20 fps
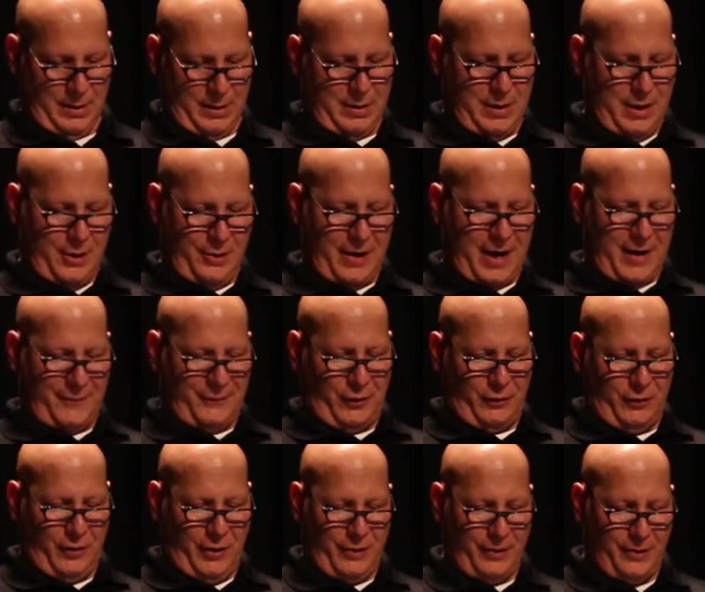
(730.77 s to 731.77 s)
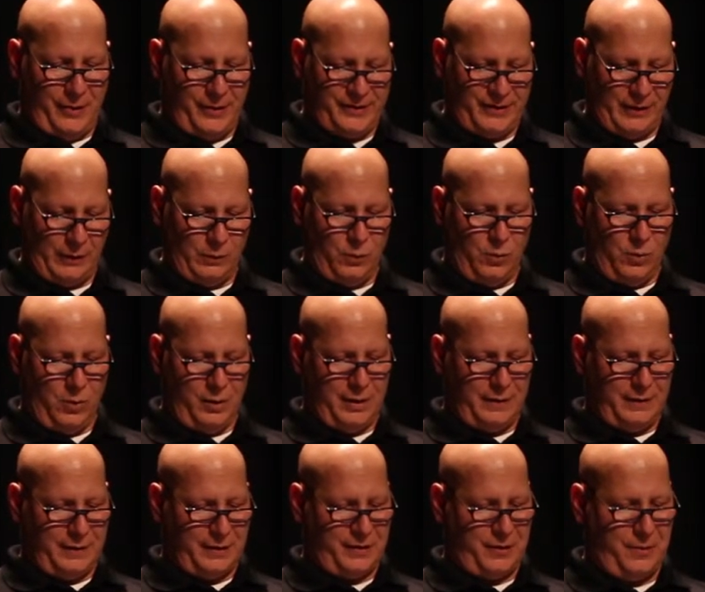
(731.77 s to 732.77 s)
Year after year, I was
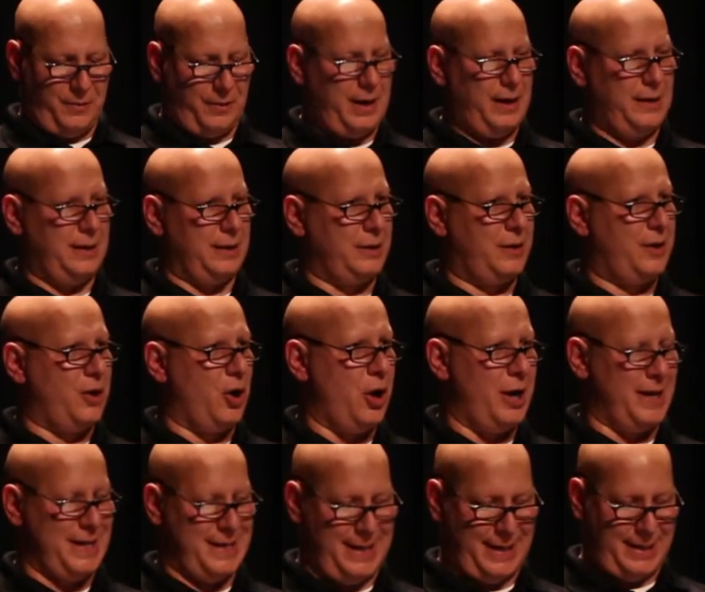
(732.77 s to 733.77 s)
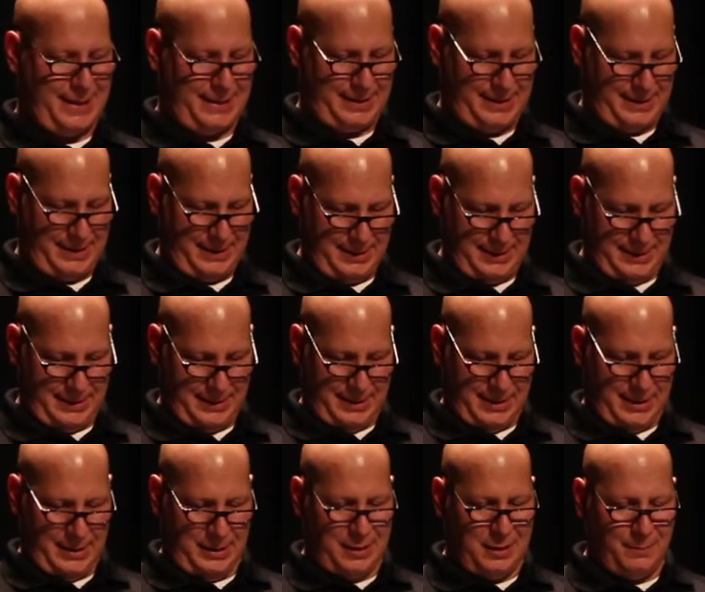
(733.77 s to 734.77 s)
awarded this grade in conduct.
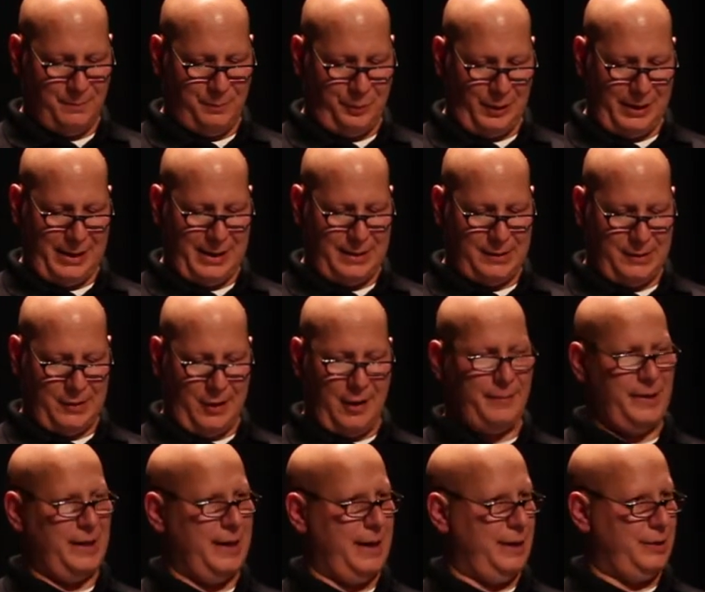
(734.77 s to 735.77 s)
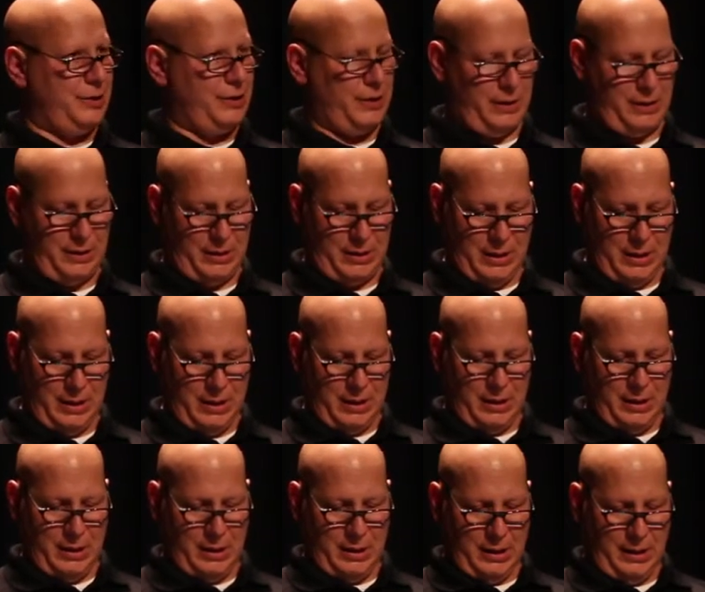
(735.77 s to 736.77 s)
Complete domination.
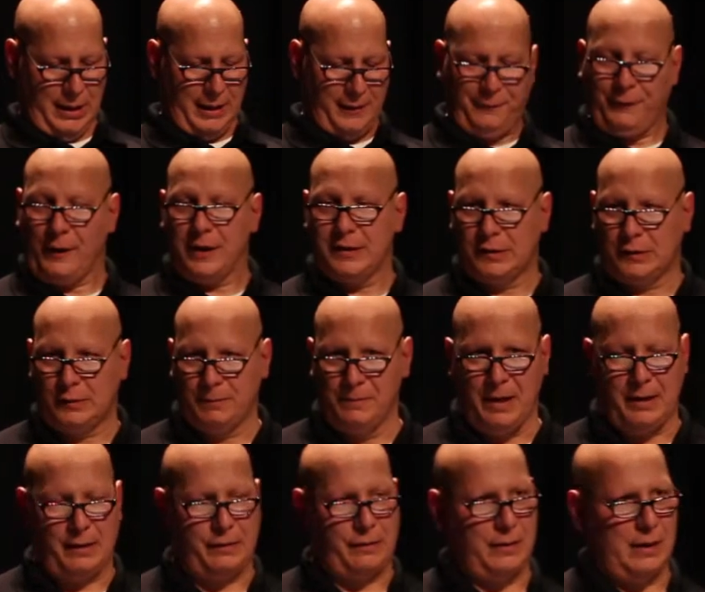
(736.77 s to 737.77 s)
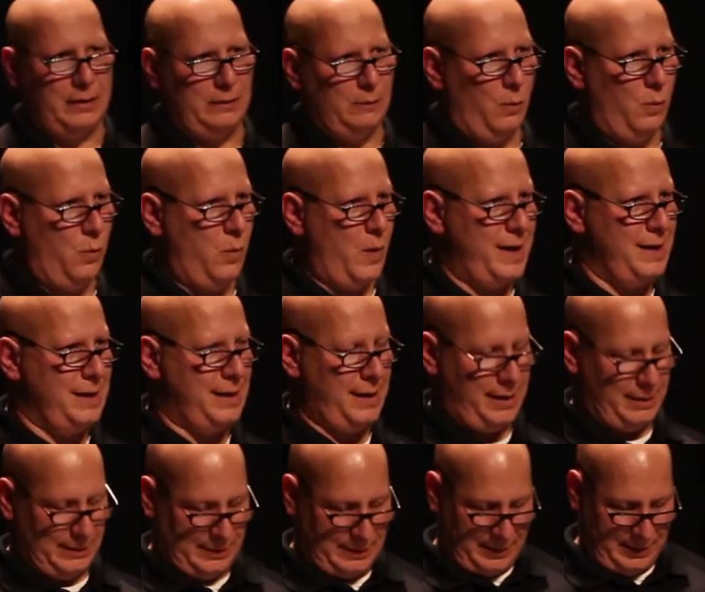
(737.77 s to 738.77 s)
Like Fred Smith at
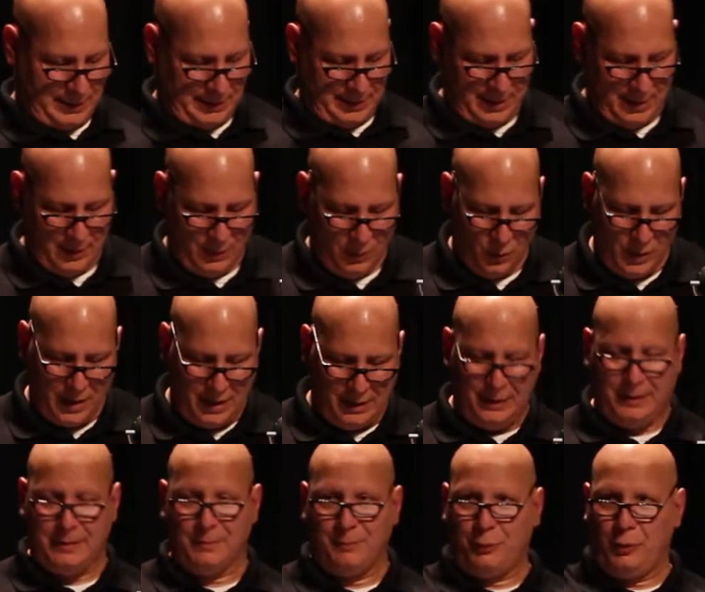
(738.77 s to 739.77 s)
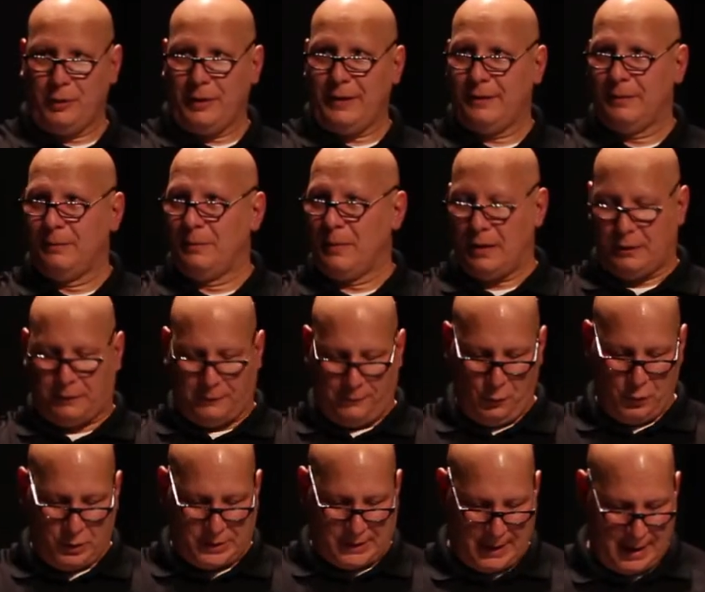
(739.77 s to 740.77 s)
Wendy's, winning the Employee of the Month
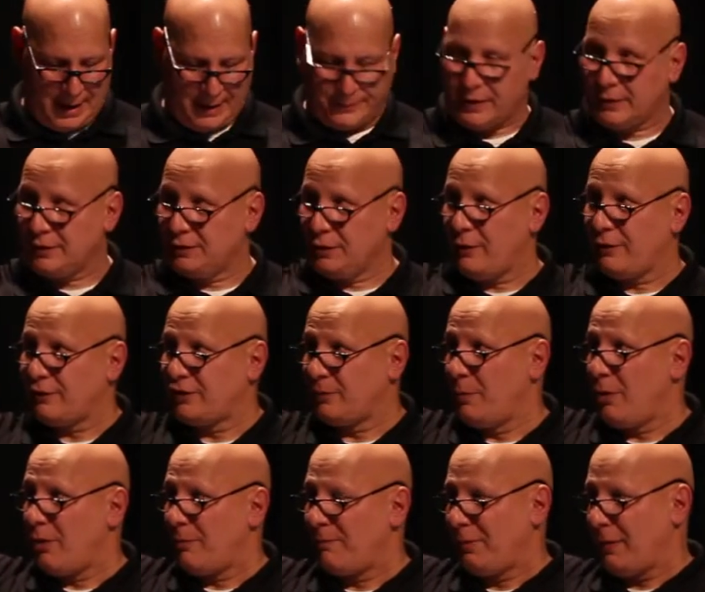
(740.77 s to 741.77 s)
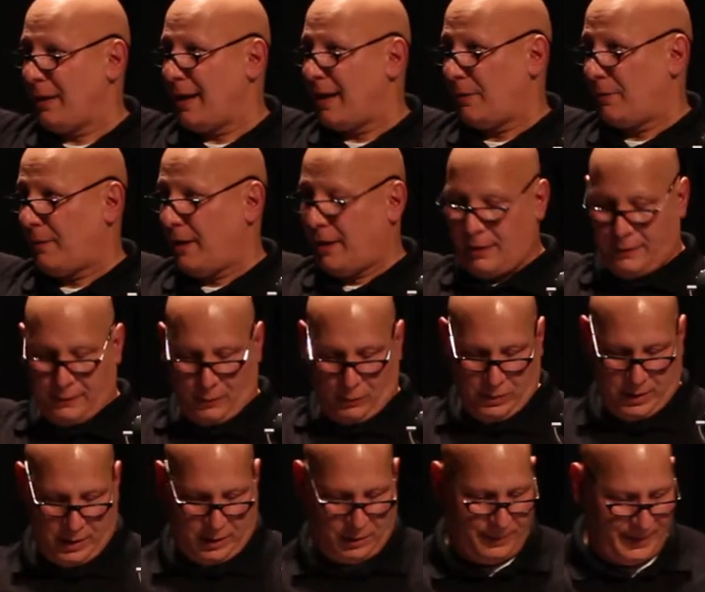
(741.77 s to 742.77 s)
4 times. I saw the small plaque right on the
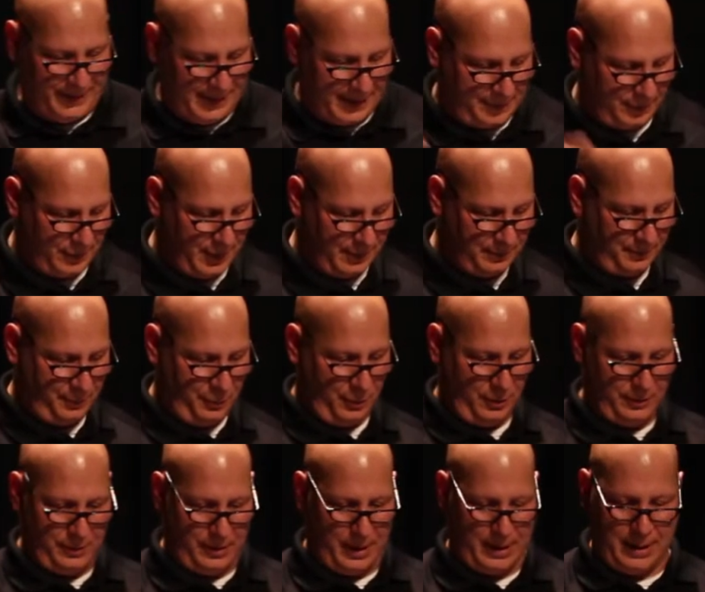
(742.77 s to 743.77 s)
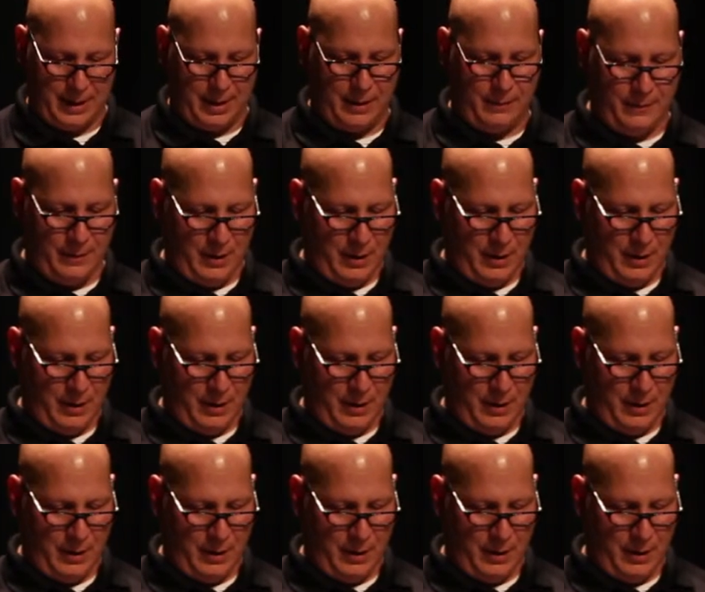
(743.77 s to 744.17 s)
window, but that's not important right now.